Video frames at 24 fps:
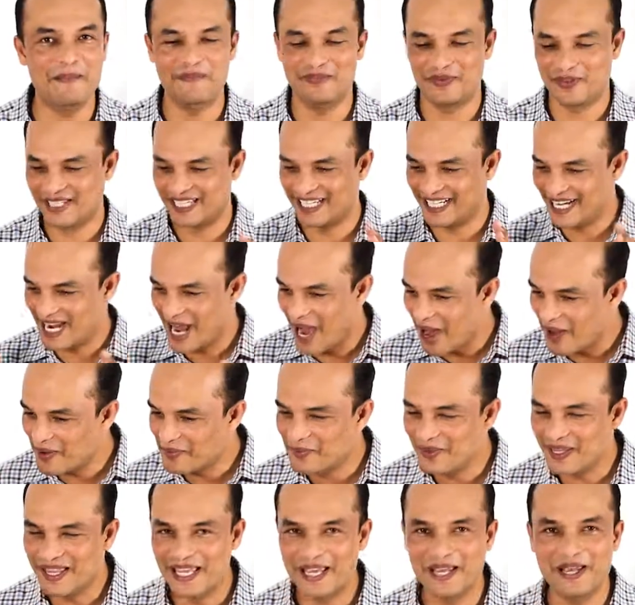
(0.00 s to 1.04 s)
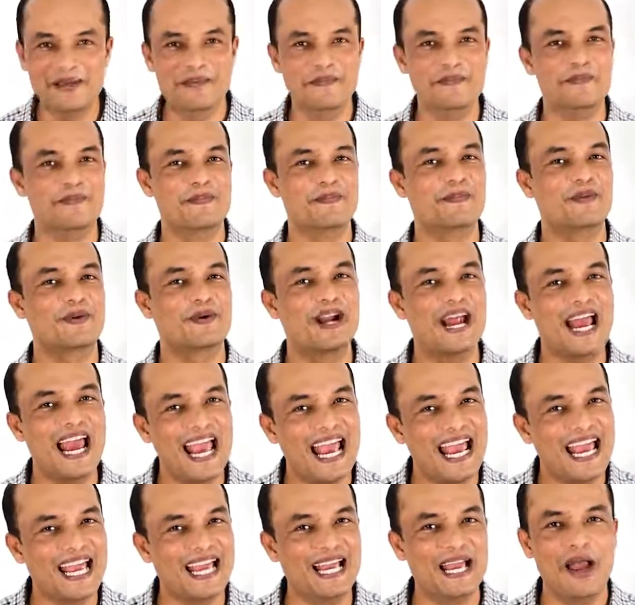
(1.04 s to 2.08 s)
sit down with Him,
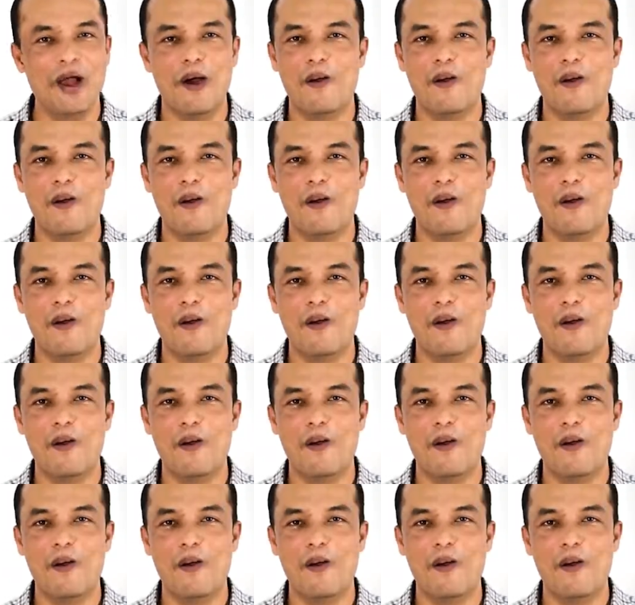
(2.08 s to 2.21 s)
pray,